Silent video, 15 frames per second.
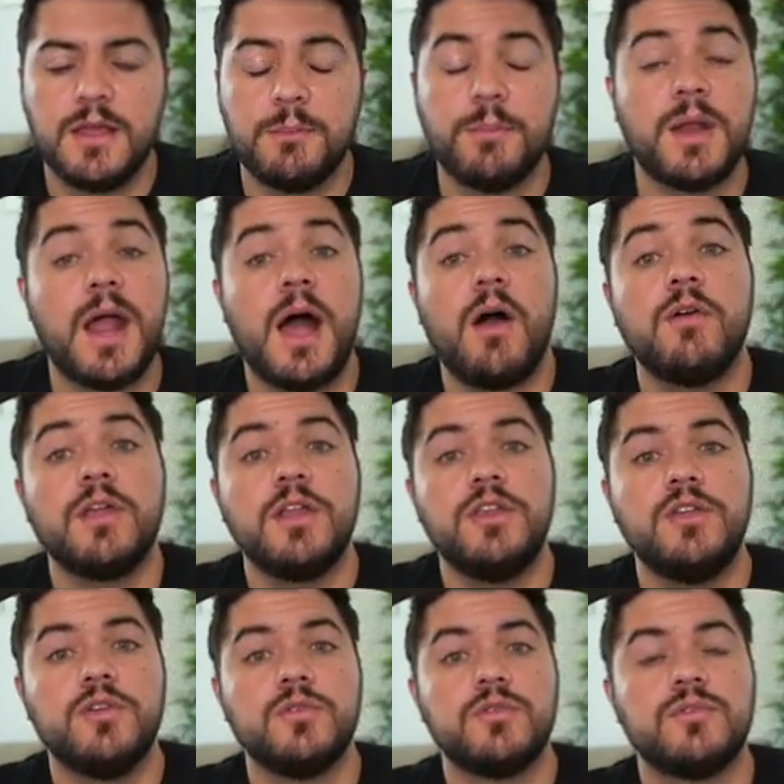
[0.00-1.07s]
But how can
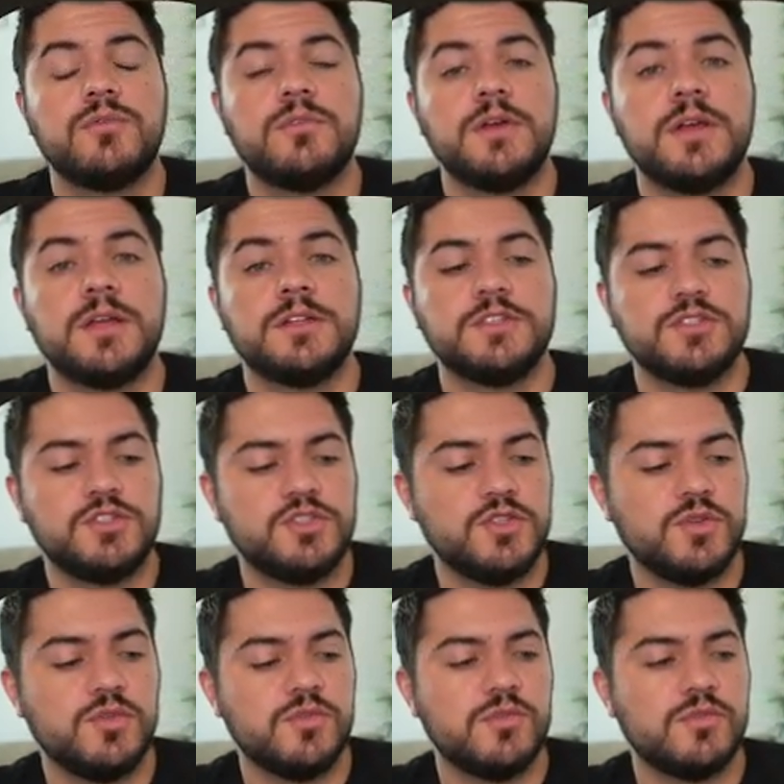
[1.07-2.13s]
you
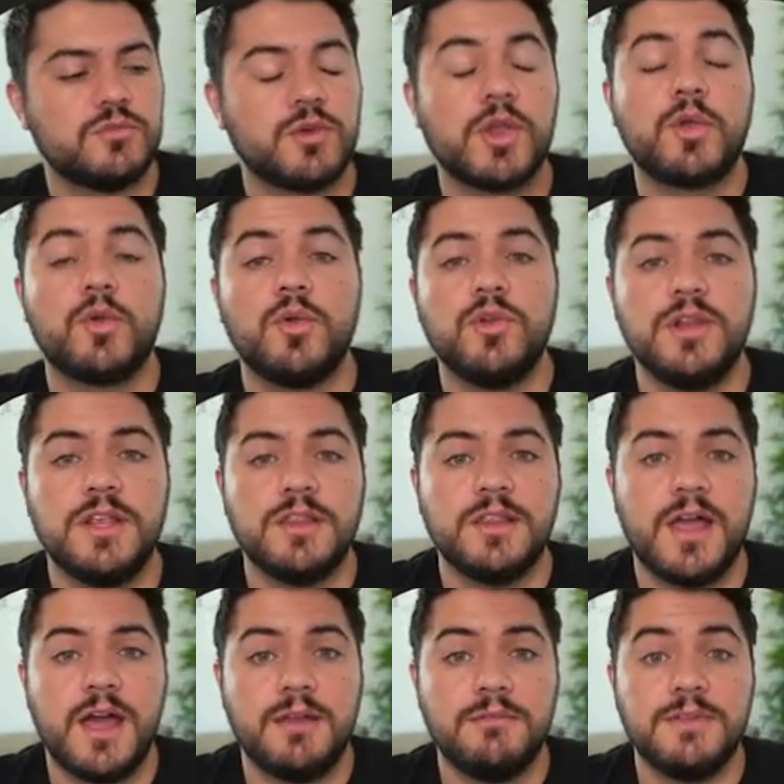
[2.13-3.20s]
do recruiting
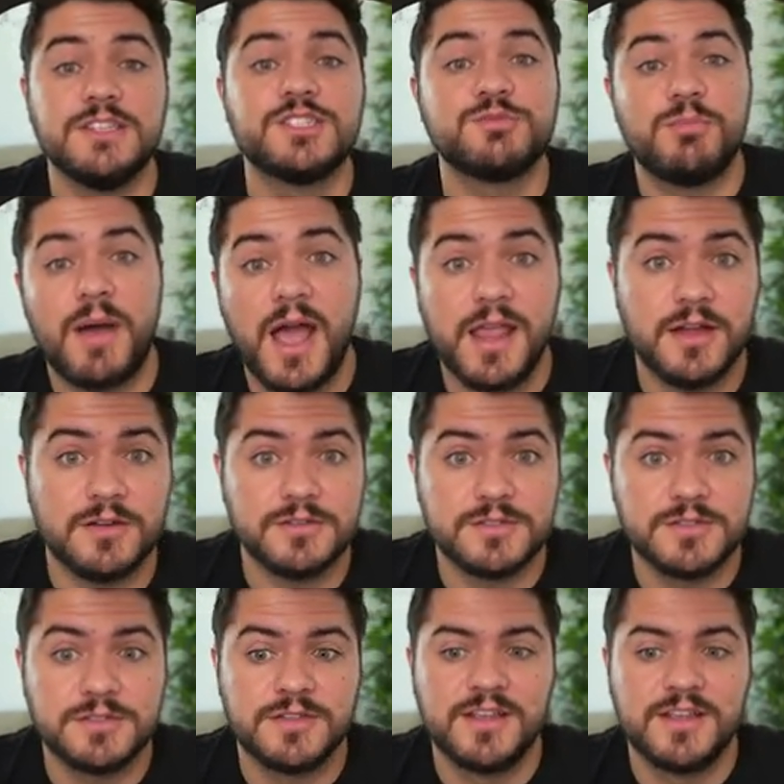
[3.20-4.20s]
that inspires?